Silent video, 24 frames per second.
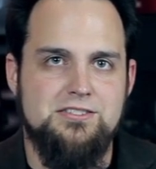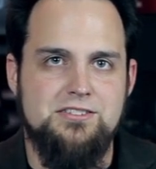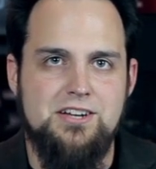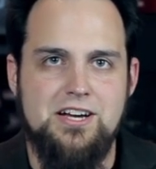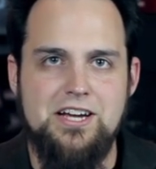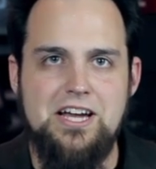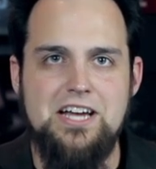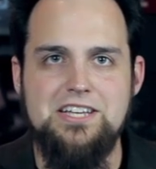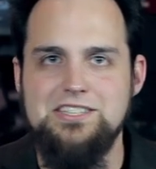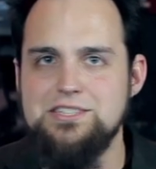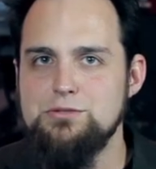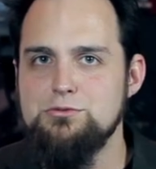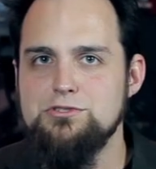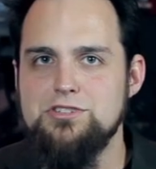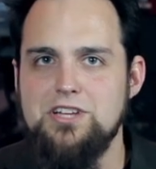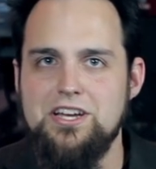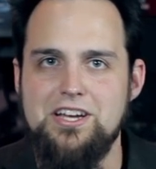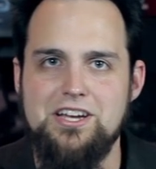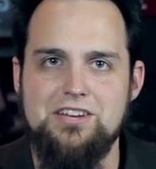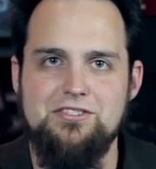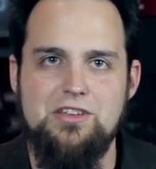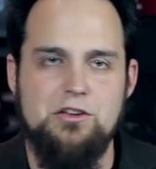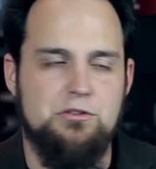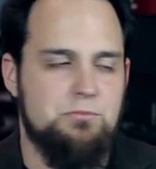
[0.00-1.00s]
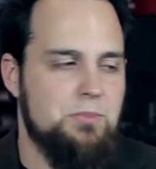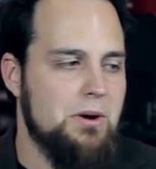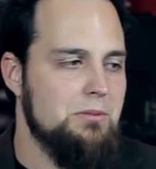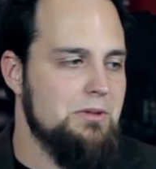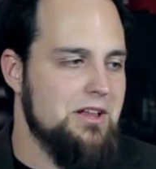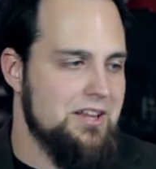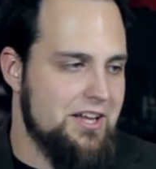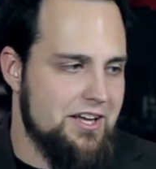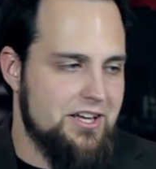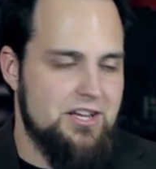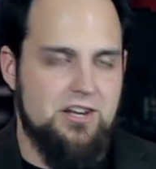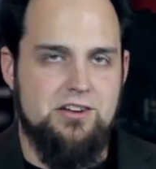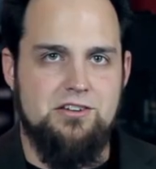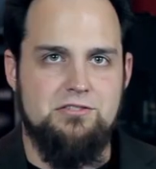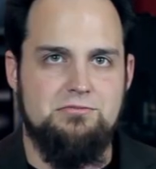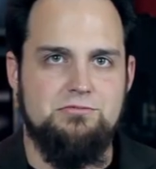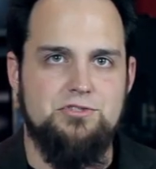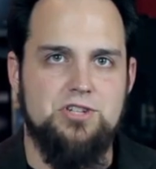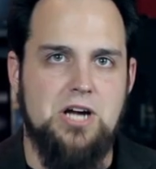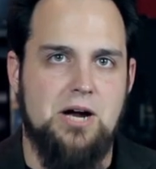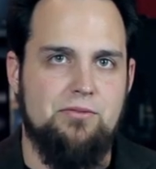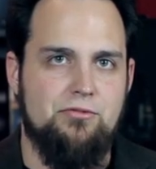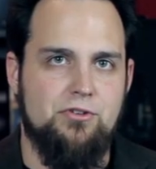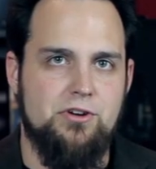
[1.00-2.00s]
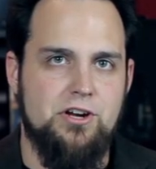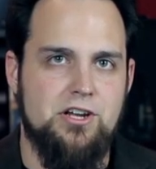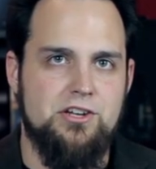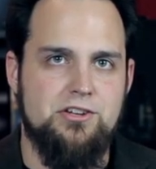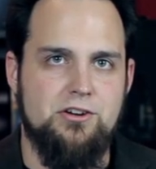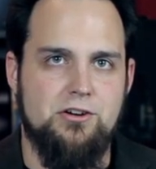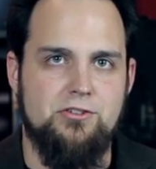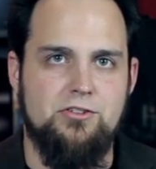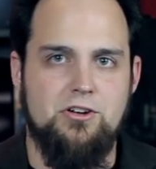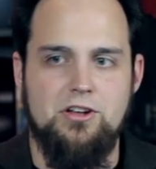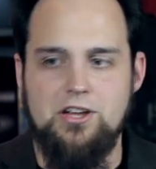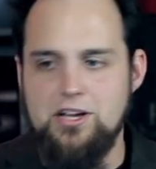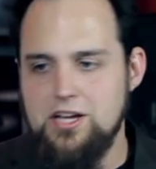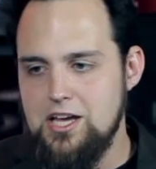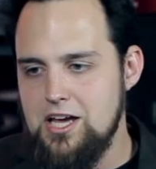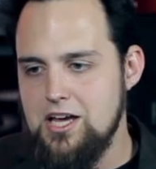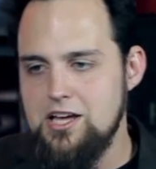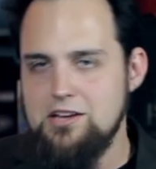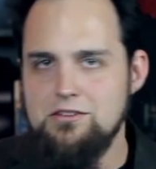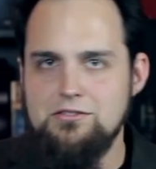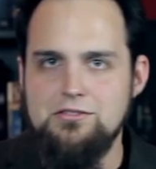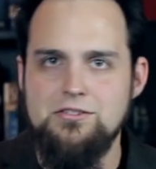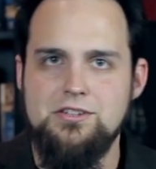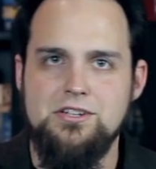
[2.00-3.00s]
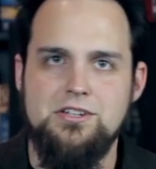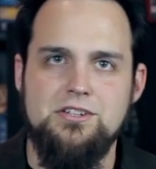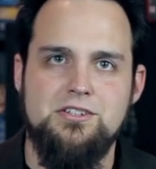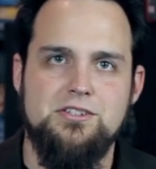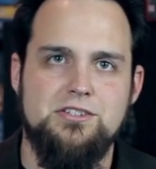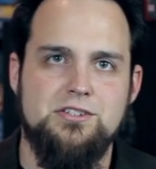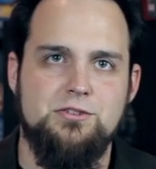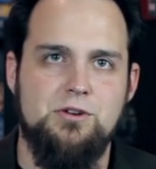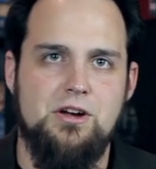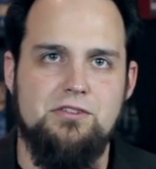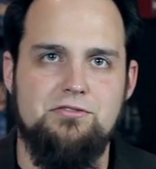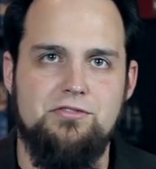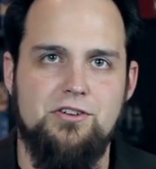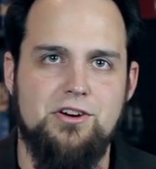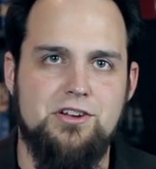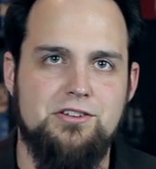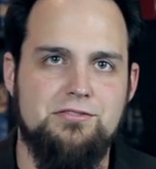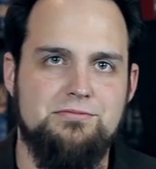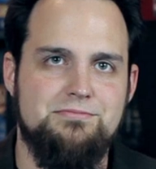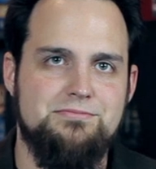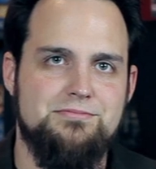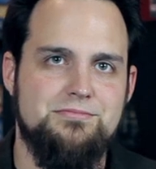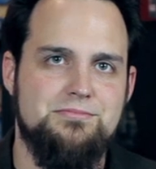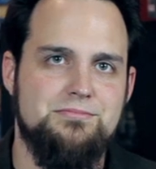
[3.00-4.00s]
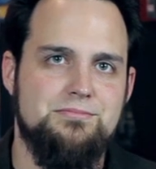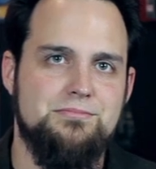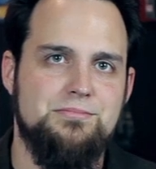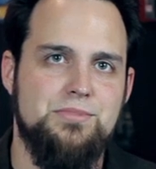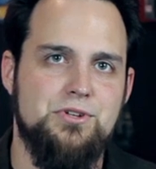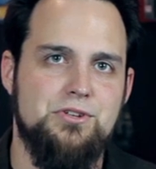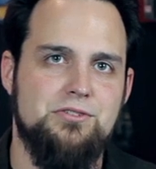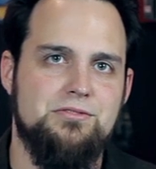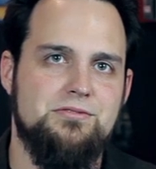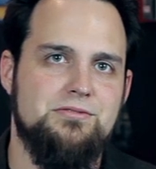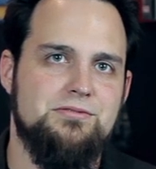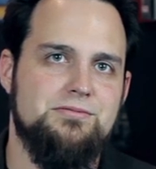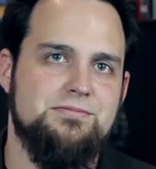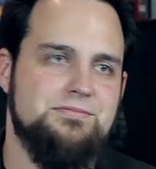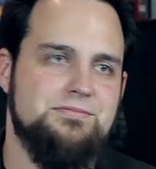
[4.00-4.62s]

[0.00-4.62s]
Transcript: I guess it was like that was probably like a job for an intern. They're like, hey, go have fun. Yeah, this is